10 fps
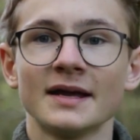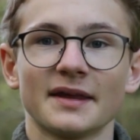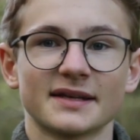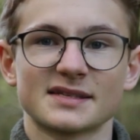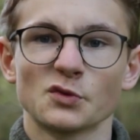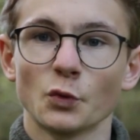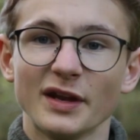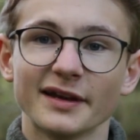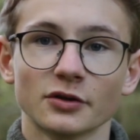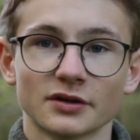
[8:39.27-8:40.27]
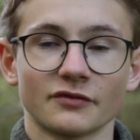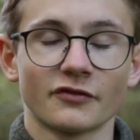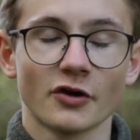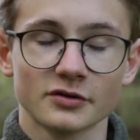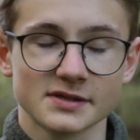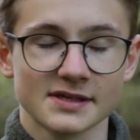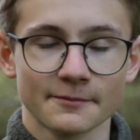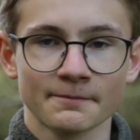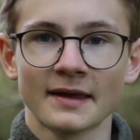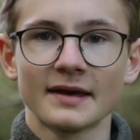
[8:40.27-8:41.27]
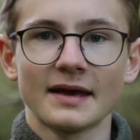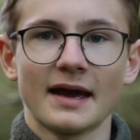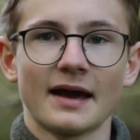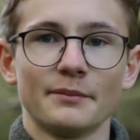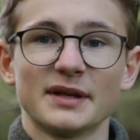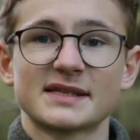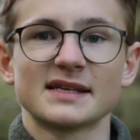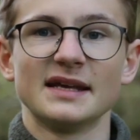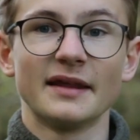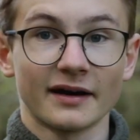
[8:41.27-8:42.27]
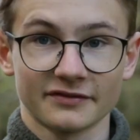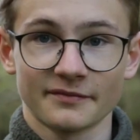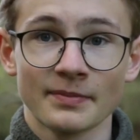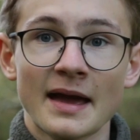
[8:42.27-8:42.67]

that is really good in focusing, it's enough.